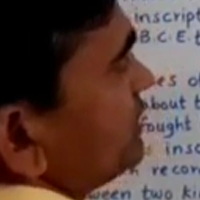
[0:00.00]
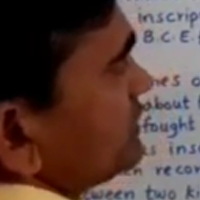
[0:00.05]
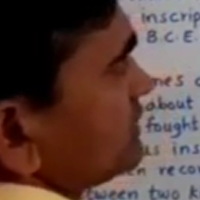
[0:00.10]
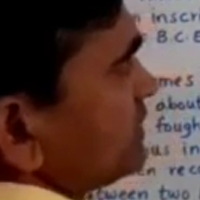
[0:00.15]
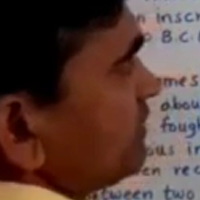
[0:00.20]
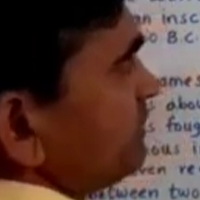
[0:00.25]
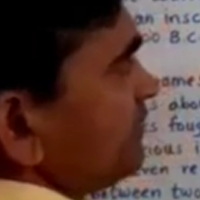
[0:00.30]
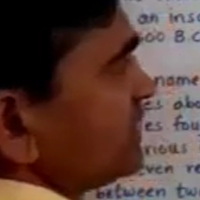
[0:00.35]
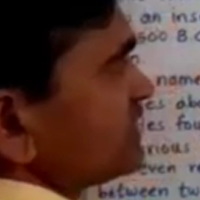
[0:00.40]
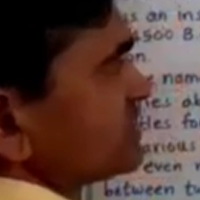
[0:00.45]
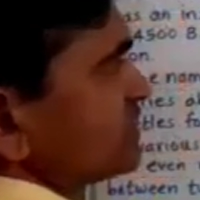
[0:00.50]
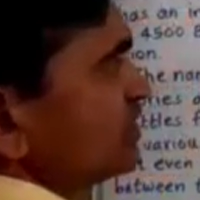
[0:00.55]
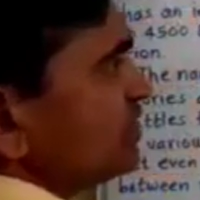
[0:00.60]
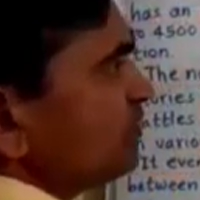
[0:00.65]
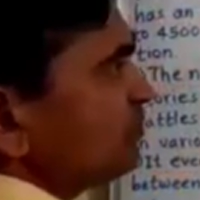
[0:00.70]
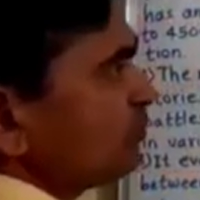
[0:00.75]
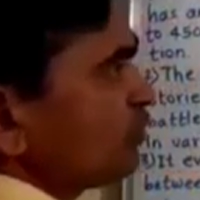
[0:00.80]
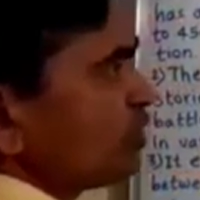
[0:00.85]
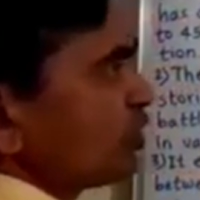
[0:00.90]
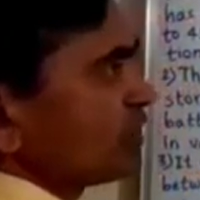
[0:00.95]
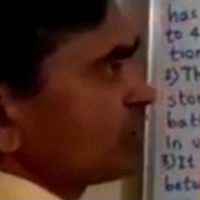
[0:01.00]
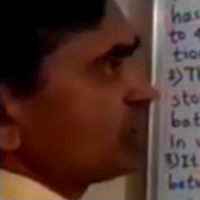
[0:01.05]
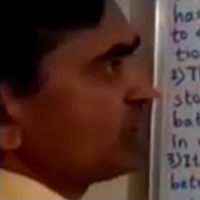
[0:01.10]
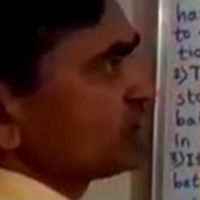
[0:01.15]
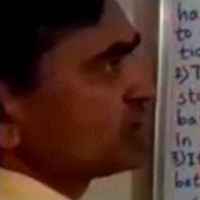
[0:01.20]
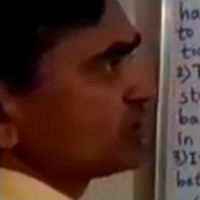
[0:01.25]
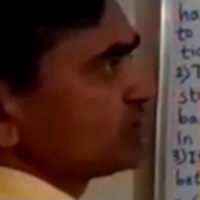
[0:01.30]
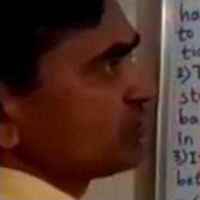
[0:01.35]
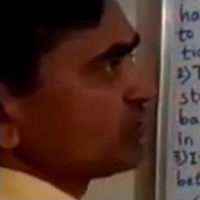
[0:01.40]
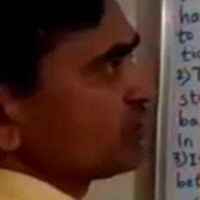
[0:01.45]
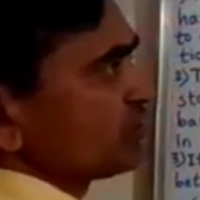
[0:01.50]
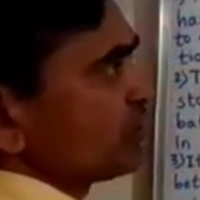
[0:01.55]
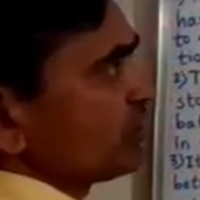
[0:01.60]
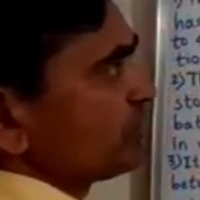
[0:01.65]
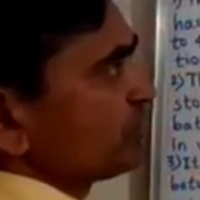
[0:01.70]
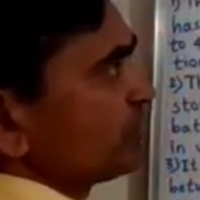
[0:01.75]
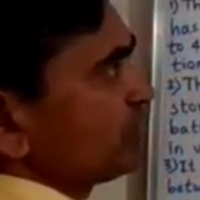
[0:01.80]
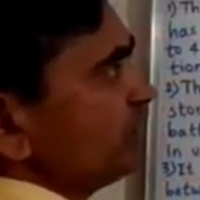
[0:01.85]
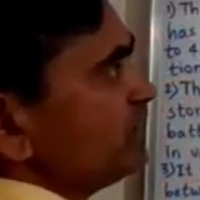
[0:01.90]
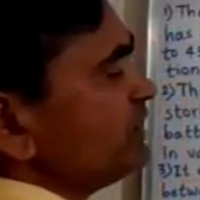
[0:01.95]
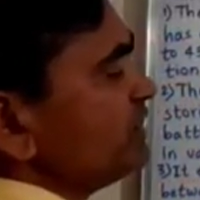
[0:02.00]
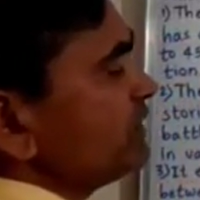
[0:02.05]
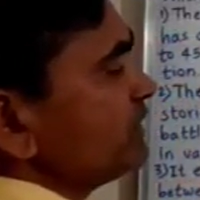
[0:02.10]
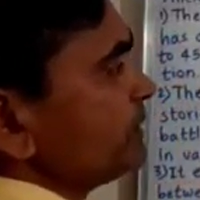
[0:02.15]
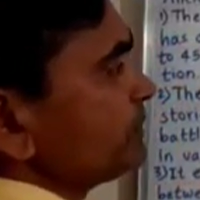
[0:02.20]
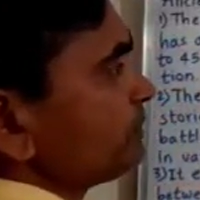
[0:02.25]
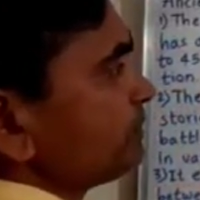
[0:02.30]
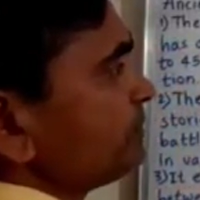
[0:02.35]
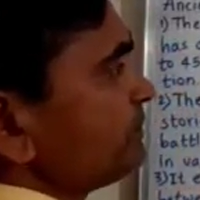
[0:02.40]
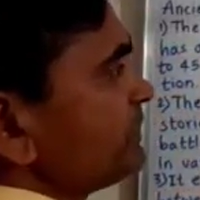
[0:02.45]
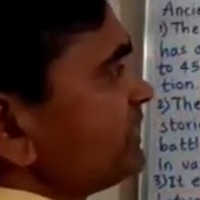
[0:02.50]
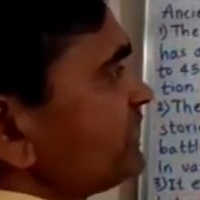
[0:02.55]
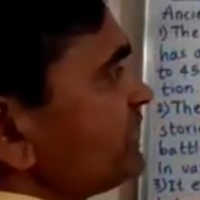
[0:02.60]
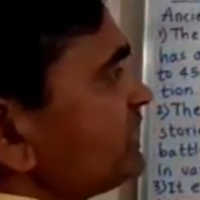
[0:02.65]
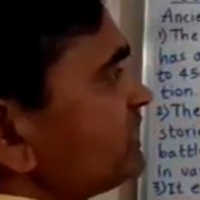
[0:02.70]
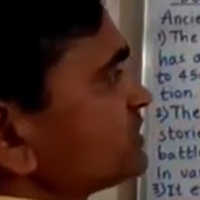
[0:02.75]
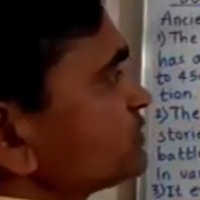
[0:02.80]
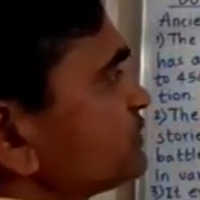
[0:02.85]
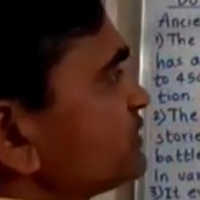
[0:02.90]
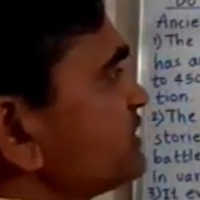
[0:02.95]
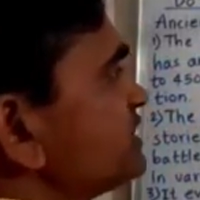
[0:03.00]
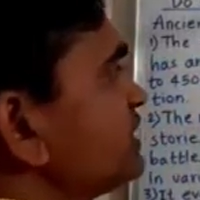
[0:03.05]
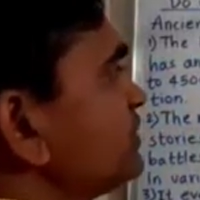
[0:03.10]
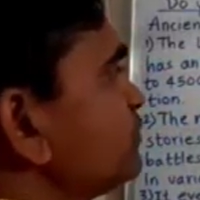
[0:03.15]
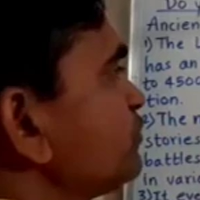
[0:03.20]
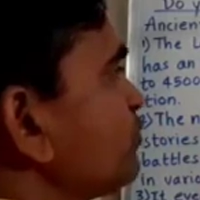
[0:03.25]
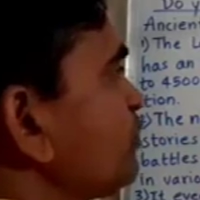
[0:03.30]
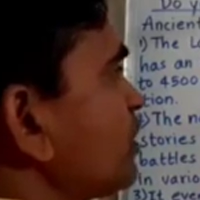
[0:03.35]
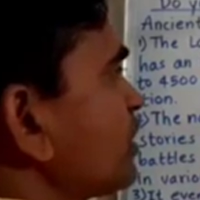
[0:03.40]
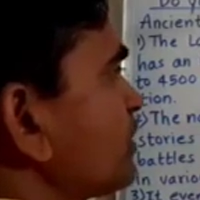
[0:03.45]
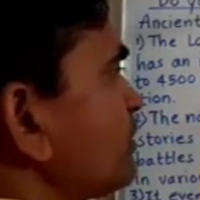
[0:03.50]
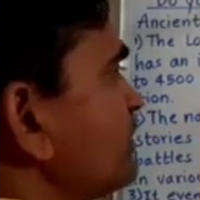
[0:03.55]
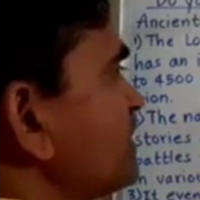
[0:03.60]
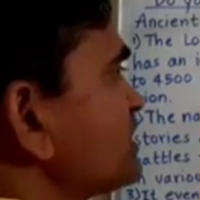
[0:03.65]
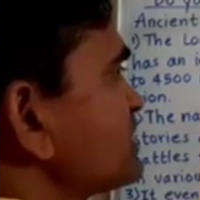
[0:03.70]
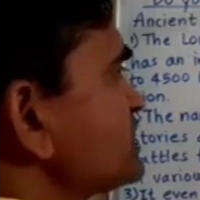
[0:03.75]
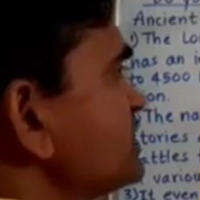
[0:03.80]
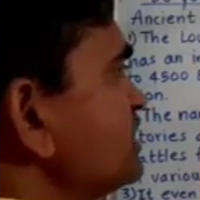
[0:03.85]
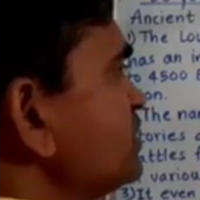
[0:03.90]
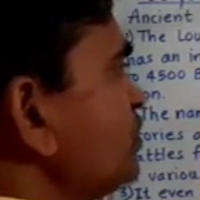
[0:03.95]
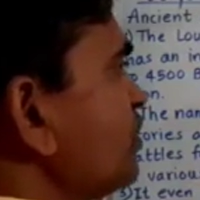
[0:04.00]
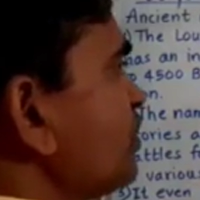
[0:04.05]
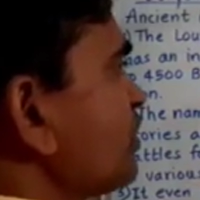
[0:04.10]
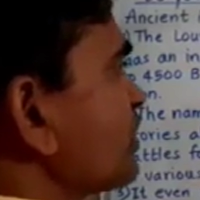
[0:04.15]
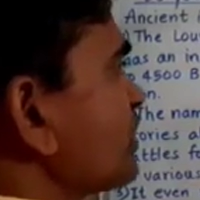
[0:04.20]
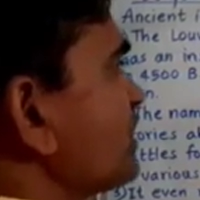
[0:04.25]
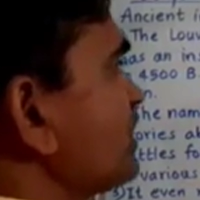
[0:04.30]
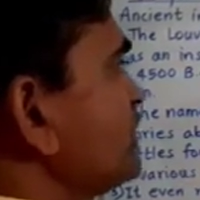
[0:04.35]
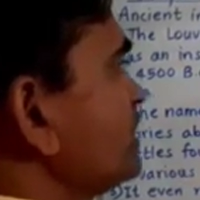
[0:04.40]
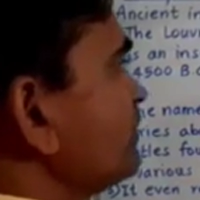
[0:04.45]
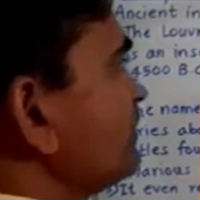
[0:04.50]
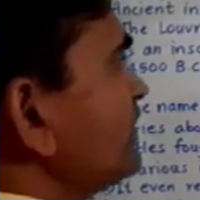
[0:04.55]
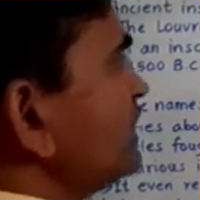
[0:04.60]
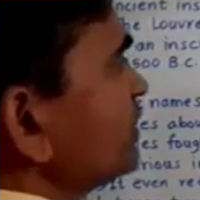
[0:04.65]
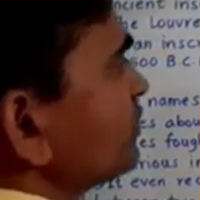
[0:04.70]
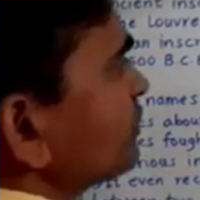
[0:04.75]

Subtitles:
the method of modern historiography begins with the formation or relevant